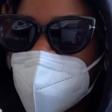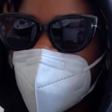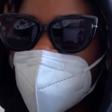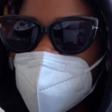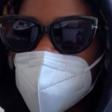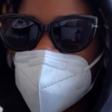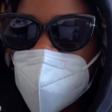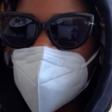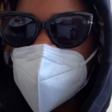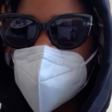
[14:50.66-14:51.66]
I'm feeling
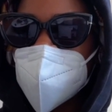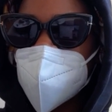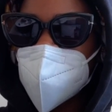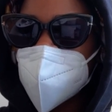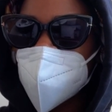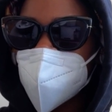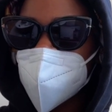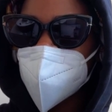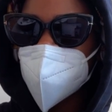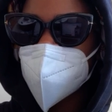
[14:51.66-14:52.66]
shy today.
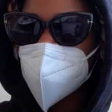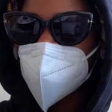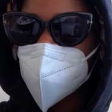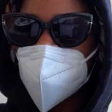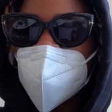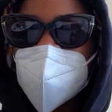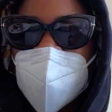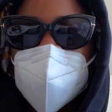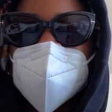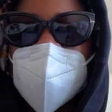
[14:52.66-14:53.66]
And my
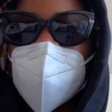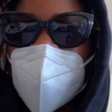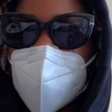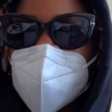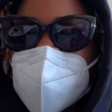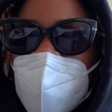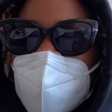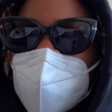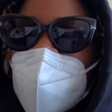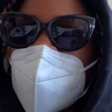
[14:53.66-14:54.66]
name is not Ari, it's
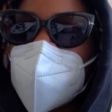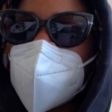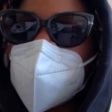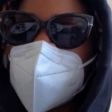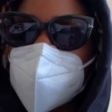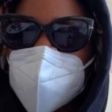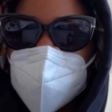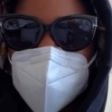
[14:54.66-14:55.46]
Ari Anonymous.